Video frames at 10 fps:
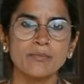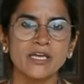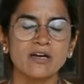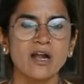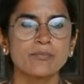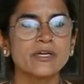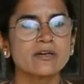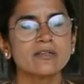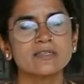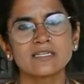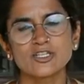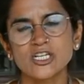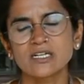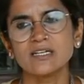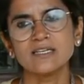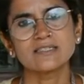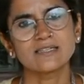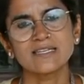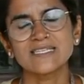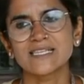make our pickles and chutneys
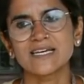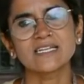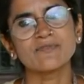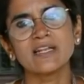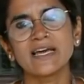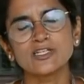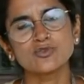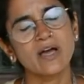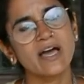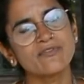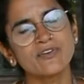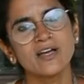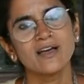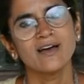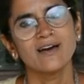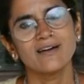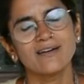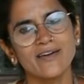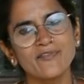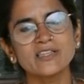and things like that. And we like to have
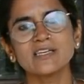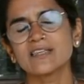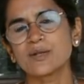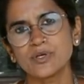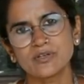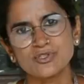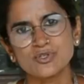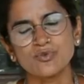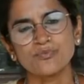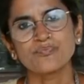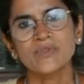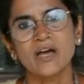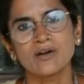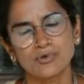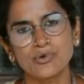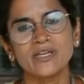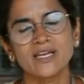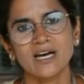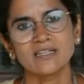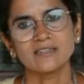everything that we consume growing
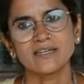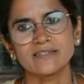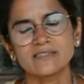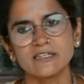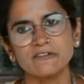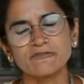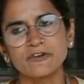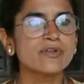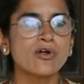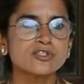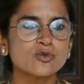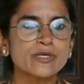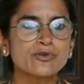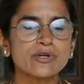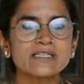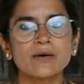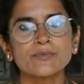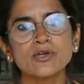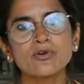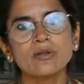at Aanandaa itself. We'll also be growing
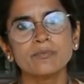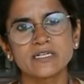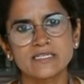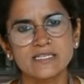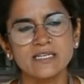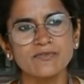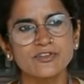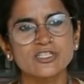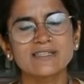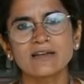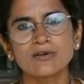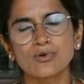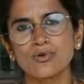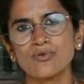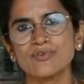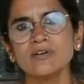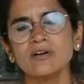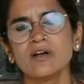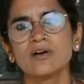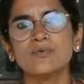something called barseen, which is like a
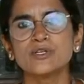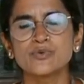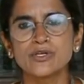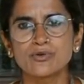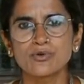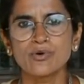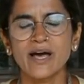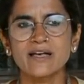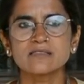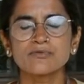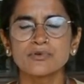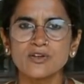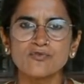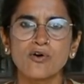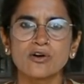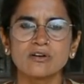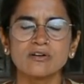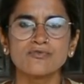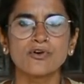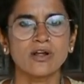clover, which we grow as a green
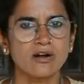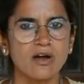fodder for our